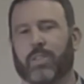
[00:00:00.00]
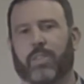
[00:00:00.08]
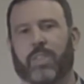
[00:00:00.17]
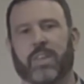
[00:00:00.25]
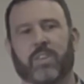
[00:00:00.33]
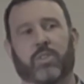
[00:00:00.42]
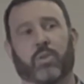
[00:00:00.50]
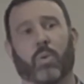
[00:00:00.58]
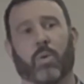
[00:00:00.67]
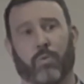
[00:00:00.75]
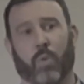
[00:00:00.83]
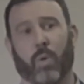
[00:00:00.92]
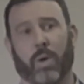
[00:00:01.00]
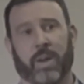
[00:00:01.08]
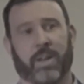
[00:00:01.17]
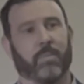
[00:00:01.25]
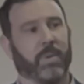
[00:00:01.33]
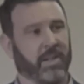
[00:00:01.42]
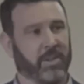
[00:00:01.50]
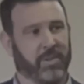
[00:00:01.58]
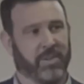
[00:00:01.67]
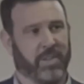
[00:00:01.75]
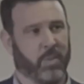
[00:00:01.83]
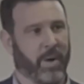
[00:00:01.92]
things to avoid by
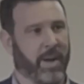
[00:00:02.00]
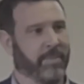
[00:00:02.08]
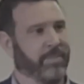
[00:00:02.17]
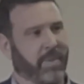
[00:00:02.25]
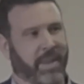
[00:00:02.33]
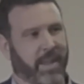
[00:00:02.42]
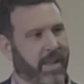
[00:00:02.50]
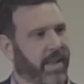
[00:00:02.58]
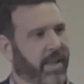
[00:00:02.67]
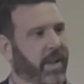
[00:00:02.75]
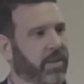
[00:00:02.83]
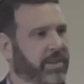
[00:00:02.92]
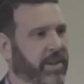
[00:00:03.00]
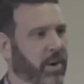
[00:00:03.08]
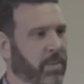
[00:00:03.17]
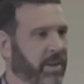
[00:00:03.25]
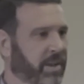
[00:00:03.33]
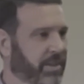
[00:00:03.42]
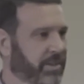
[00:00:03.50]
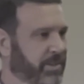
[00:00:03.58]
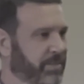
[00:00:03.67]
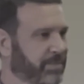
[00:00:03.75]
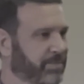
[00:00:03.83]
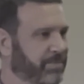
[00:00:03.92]
losing the weight. Healthcare
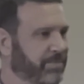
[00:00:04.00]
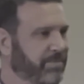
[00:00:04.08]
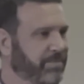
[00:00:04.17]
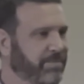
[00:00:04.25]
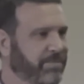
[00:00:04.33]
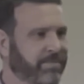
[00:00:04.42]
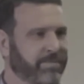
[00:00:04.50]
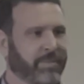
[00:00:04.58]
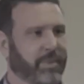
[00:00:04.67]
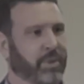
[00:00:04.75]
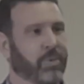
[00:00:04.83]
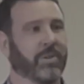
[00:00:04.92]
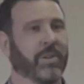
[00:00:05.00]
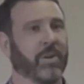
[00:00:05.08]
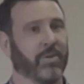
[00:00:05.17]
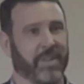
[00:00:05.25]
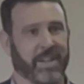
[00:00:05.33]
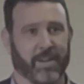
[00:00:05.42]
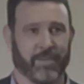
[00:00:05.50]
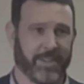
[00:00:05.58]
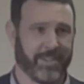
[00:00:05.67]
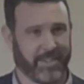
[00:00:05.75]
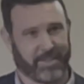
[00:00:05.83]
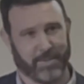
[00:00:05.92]
bills, new clothing every
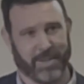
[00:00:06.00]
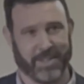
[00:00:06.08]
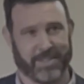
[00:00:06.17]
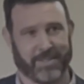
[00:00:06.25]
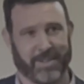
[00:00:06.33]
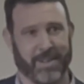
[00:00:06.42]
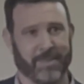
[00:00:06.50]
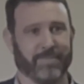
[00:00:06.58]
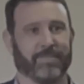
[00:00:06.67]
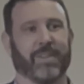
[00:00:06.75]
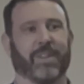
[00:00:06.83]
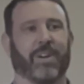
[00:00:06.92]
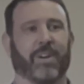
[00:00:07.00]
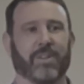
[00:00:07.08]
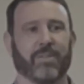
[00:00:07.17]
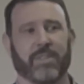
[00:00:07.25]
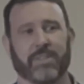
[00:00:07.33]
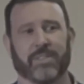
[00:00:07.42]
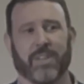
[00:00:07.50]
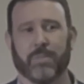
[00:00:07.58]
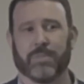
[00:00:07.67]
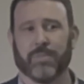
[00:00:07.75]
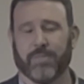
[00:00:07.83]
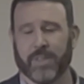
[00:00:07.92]
6 months, right? All of these
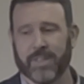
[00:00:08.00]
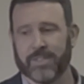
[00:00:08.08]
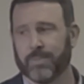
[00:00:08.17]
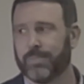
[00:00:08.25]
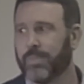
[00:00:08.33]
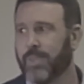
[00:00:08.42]
types of things.